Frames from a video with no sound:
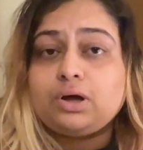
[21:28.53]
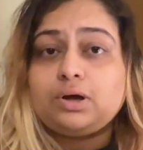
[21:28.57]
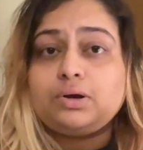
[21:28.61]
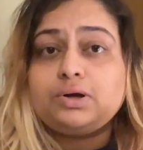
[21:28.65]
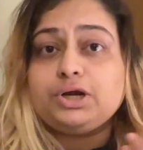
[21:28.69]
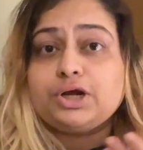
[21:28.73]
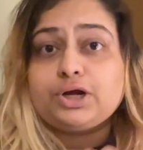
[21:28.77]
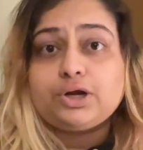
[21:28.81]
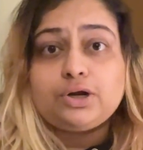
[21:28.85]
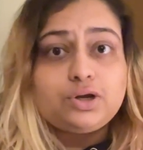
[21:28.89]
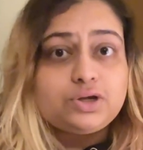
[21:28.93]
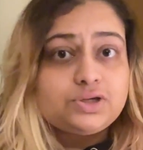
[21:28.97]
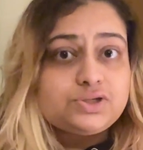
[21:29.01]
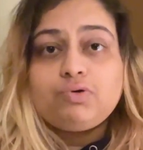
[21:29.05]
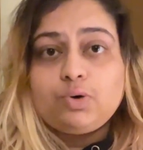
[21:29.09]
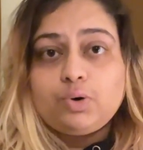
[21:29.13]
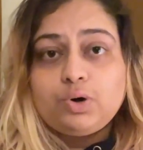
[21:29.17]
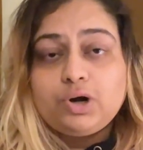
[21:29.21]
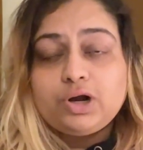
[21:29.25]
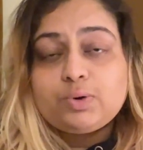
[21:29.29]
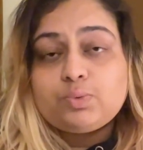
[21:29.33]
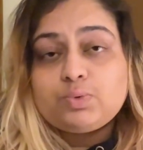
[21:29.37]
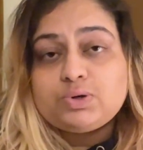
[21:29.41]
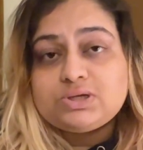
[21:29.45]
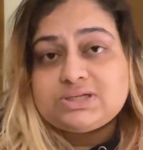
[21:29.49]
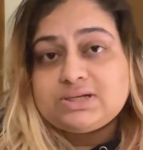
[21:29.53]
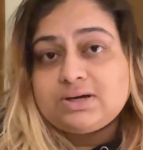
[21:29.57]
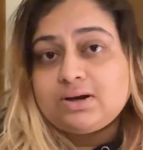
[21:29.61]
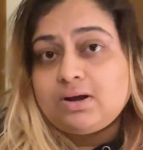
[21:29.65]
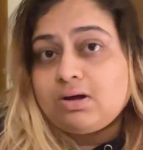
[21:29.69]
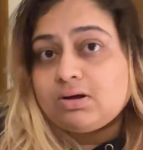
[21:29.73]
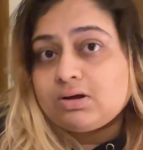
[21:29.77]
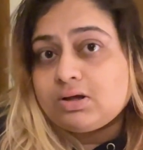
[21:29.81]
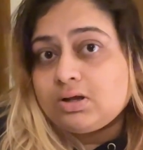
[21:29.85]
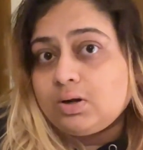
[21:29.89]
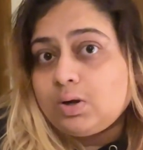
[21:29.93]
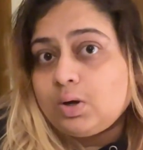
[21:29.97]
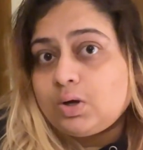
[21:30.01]
Nicholas Roerich was an
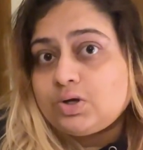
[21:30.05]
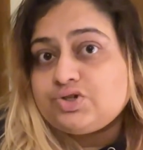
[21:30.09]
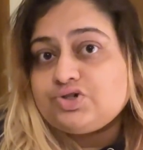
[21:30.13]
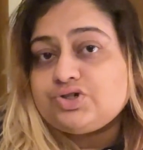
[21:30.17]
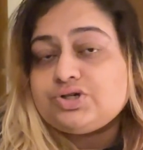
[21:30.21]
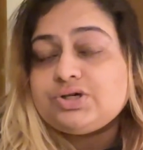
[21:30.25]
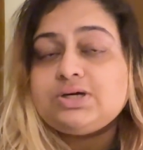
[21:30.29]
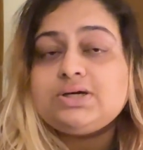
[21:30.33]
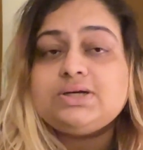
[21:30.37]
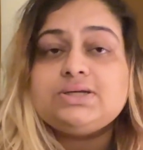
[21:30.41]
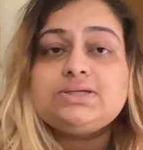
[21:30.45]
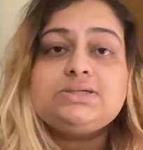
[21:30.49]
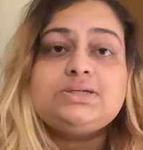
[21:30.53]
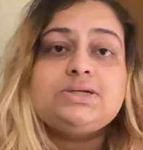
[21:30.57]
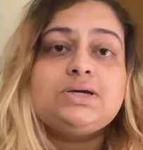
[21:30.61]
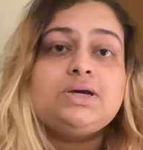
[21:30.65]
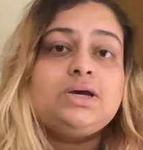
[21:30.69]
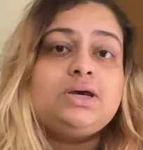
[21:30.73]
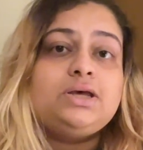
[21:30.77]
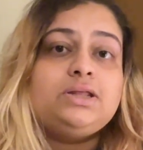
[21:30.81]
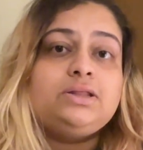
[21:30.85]
archaeologist.